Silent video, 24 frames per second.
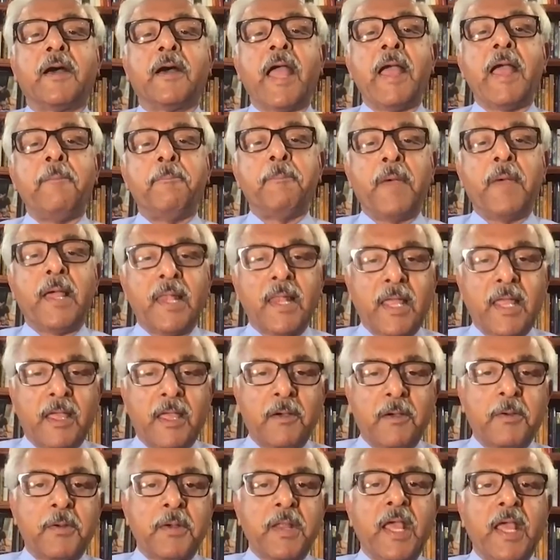
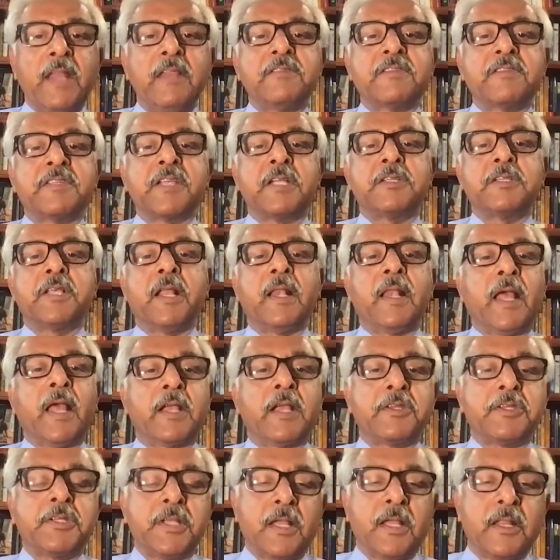MLA or any such
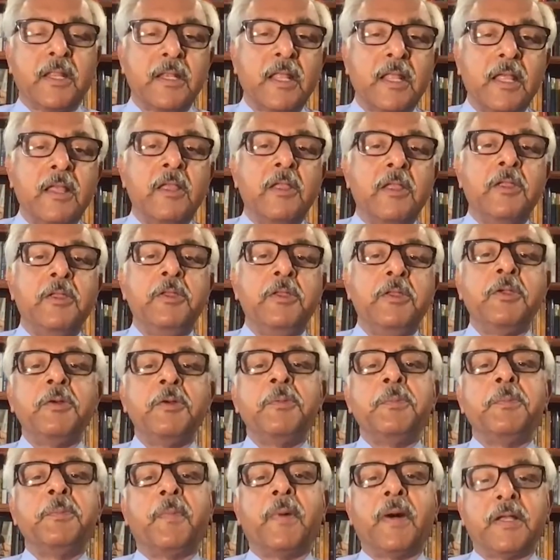election, you
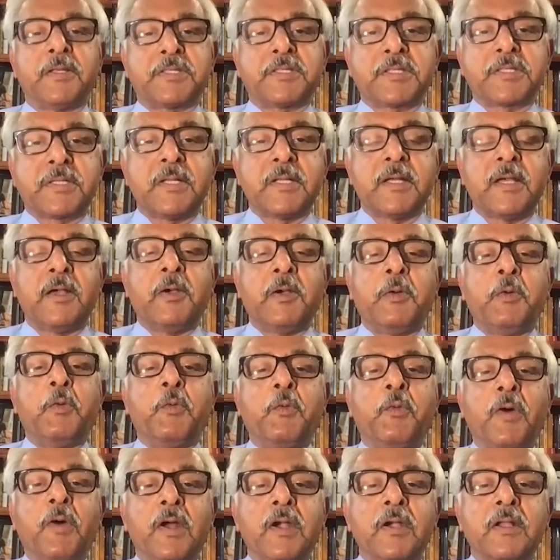must
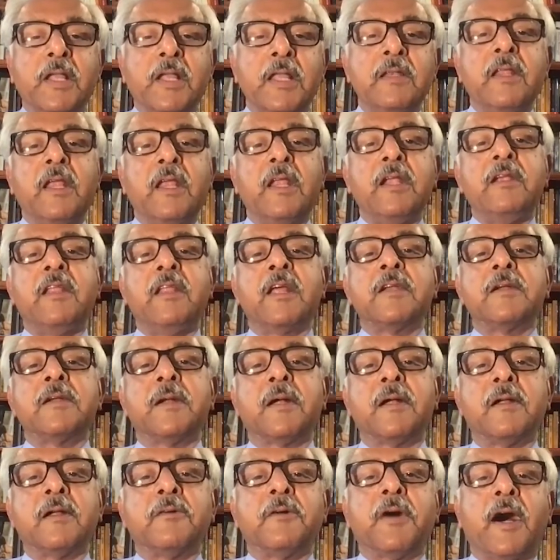work in Indian
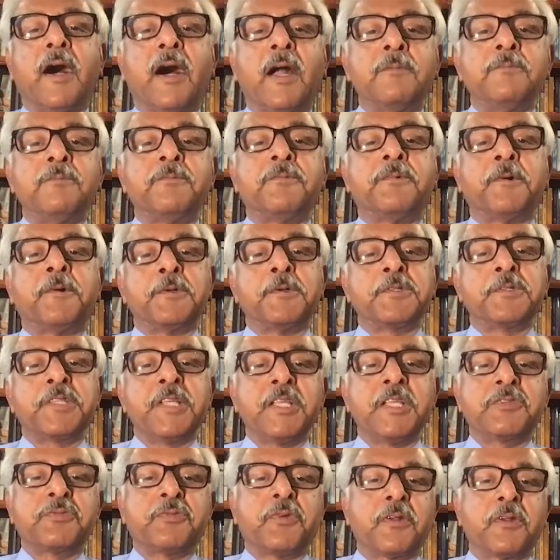Armed
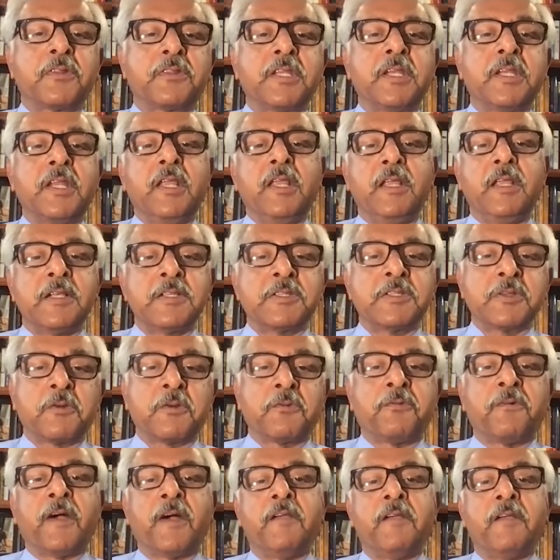Forces for 3 years or
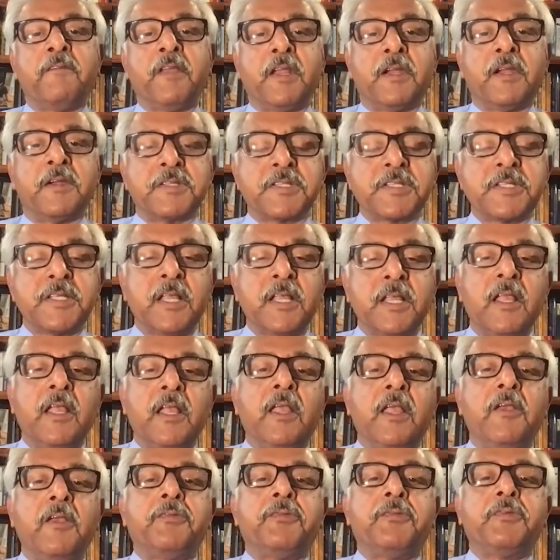5 years.
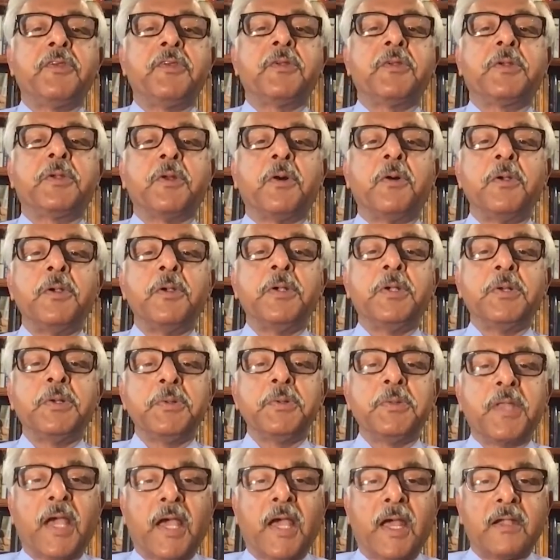If you don't
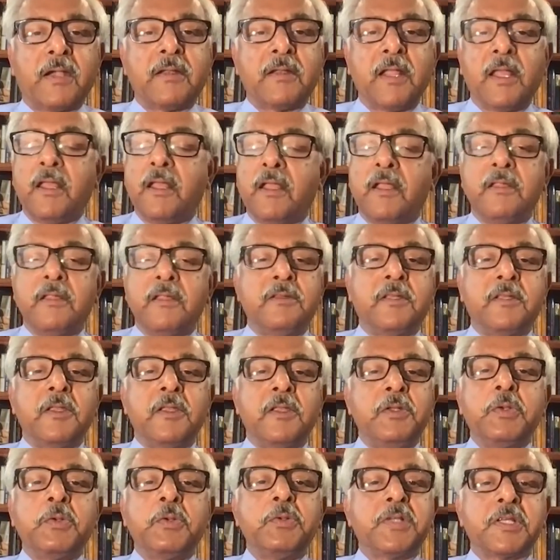do that,
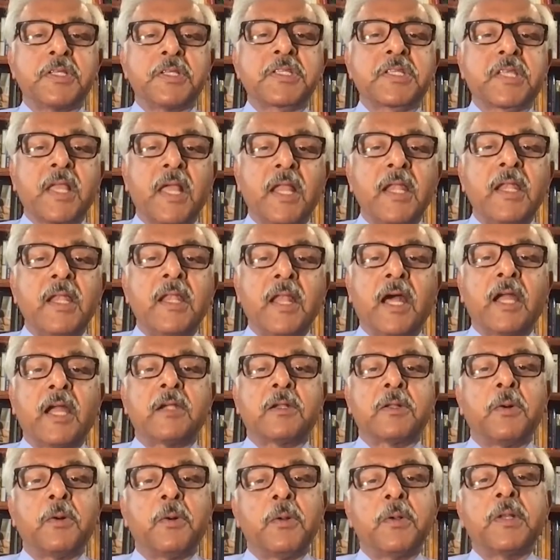you just cannot
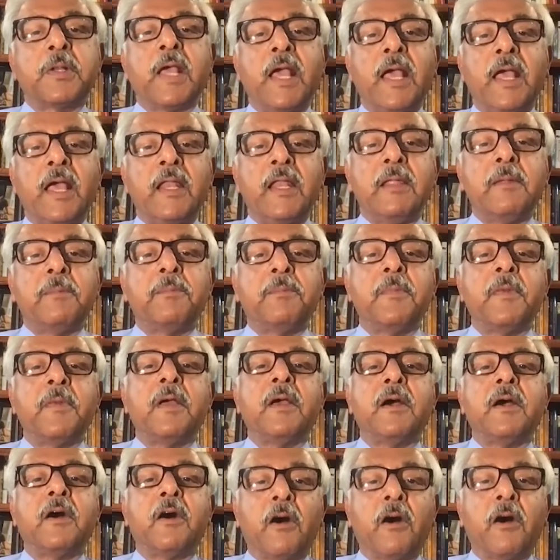hold any
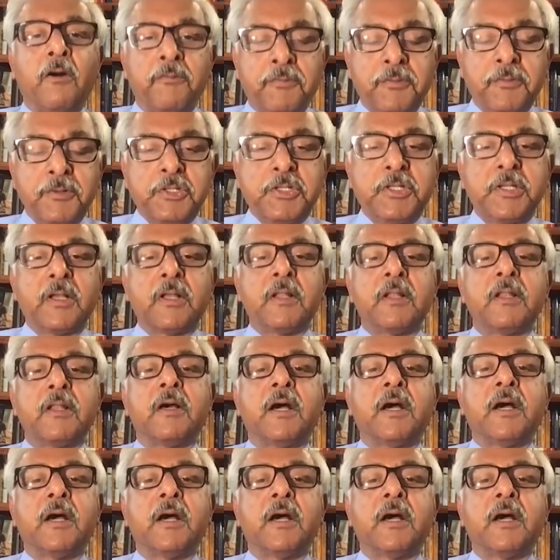official